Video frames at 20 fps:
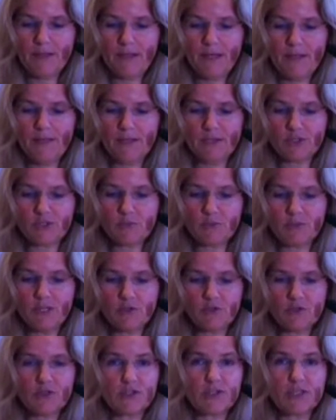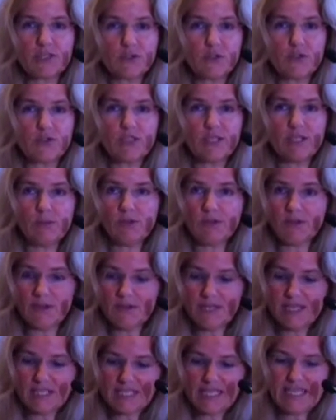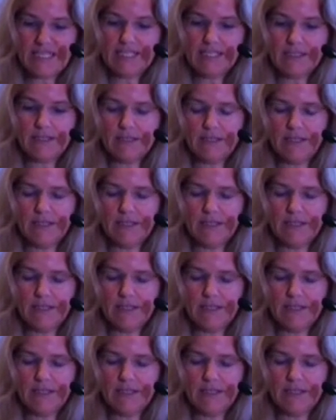and that should be interesting to see whether there's any